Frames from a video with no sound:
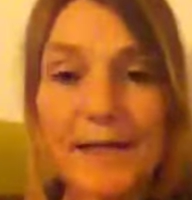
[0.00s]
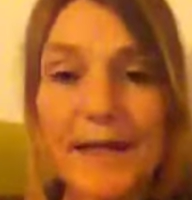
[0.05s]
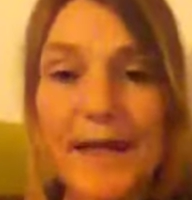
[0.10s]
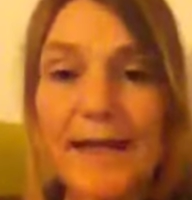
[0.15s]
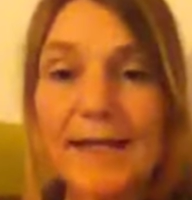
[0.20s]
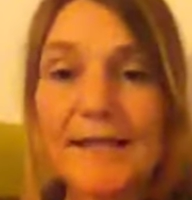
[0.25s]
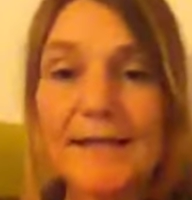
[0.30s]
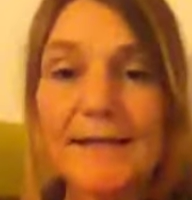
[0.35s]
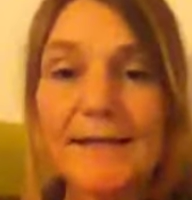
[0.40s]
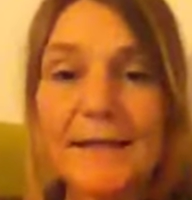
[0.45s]

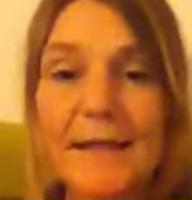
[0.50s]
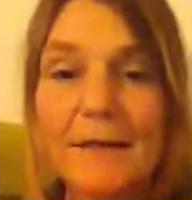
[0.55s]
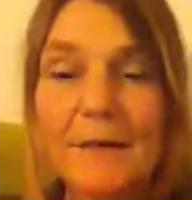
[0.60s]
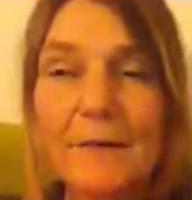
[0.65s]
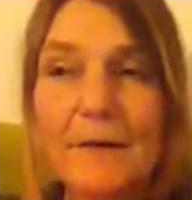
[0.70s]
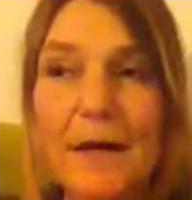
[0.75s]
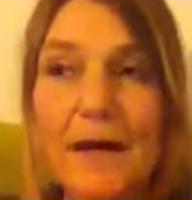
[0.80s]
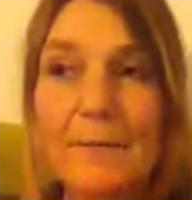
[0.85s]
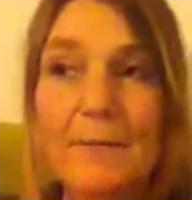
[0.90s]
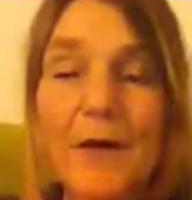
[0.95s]
And
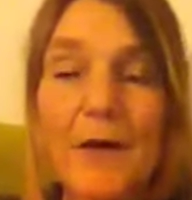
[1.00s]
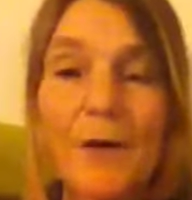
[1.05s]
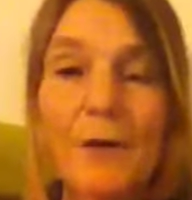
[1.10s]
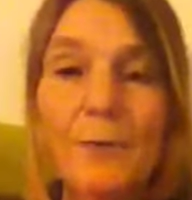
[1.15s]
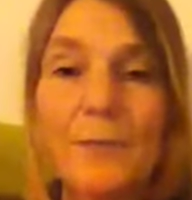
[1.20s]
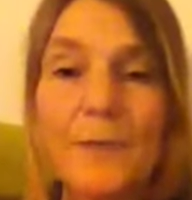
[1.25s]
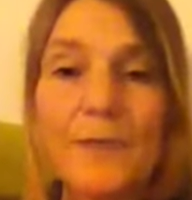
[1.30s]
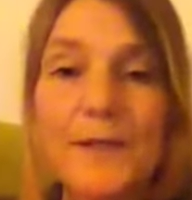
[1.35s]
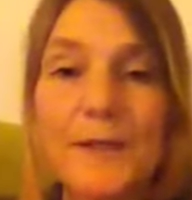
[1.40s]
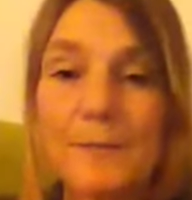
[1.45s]
so I'm
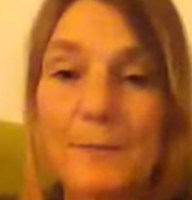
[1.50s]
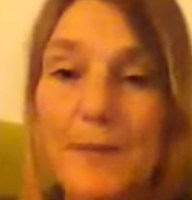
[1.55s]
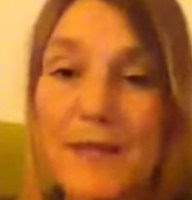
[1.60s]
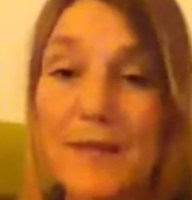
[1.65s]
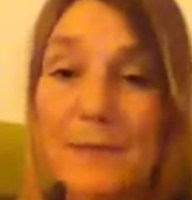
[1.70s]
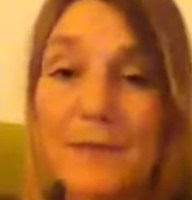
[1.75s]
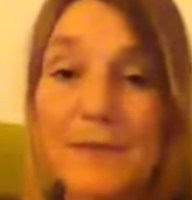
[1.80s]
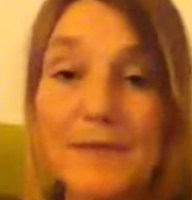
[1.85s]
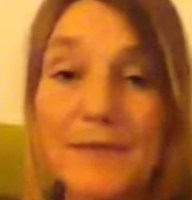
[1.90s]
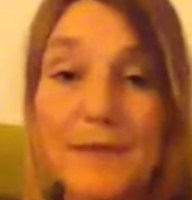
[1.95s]
hoping that
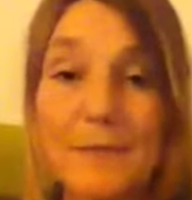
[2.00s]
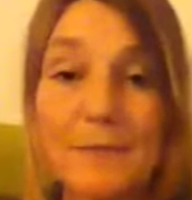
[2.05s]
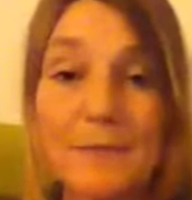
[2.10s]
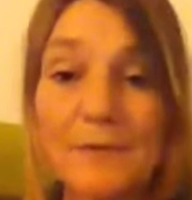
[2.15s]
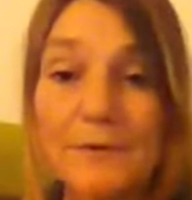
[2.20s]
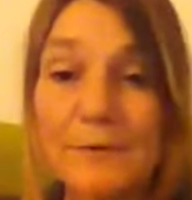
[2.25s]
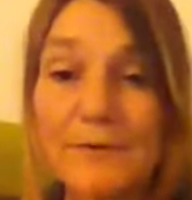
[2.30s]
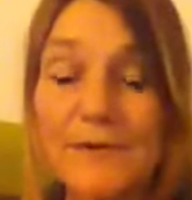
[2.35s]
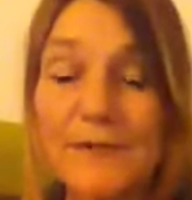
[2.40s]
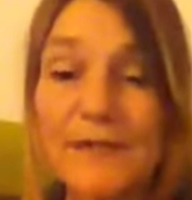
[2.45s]
maybe
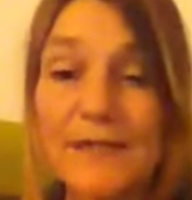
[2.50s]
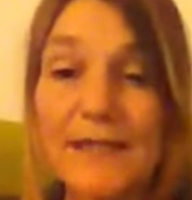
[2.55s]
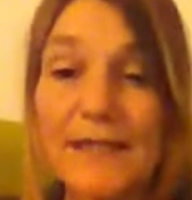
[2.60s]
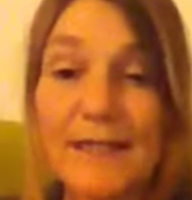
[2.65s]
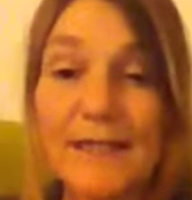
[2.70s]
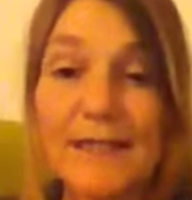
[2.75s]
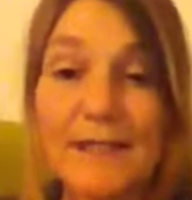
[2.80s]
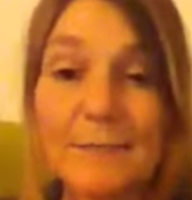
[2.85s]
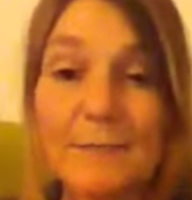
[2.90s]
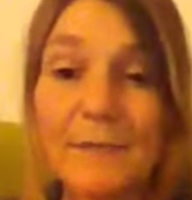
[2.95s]
someone will see
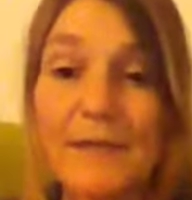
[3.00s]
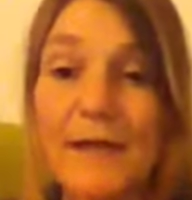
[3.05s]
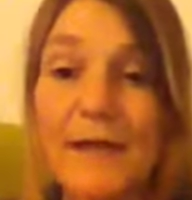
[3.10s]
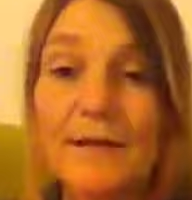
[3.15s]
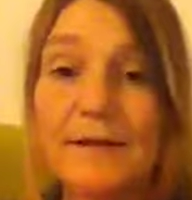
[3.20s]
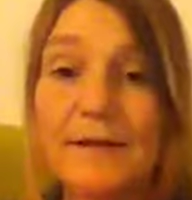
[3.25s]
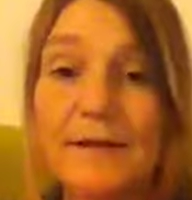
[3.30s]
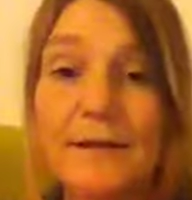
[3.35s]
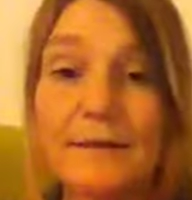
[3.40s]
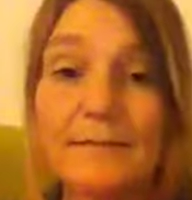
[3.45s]
this and be
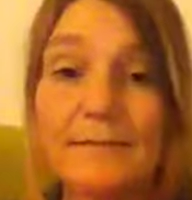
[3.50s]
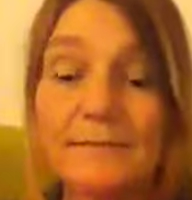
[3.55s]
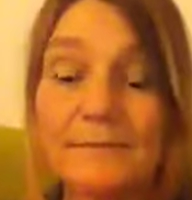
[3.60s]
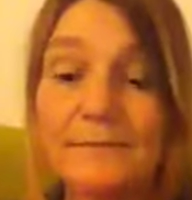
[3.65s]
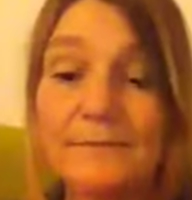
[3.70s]
able to